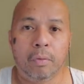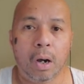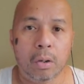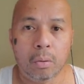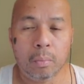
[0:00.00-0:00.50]

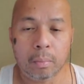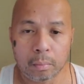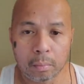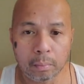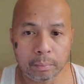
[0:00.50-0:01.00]
volume
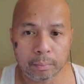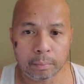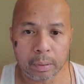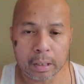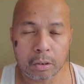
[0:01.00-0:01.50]

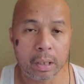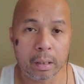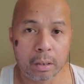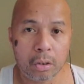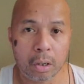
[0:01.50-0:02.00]
that you see in
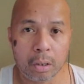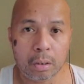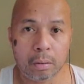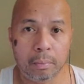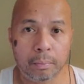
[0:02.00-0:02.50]
these
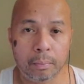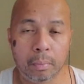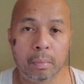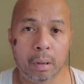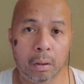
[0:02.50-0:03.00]
charts
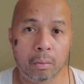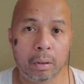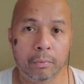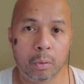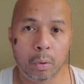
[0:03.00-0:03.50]
are only
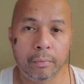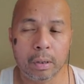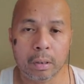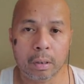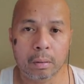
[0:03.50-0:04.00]
for
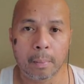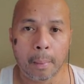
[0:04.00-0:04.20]
reference,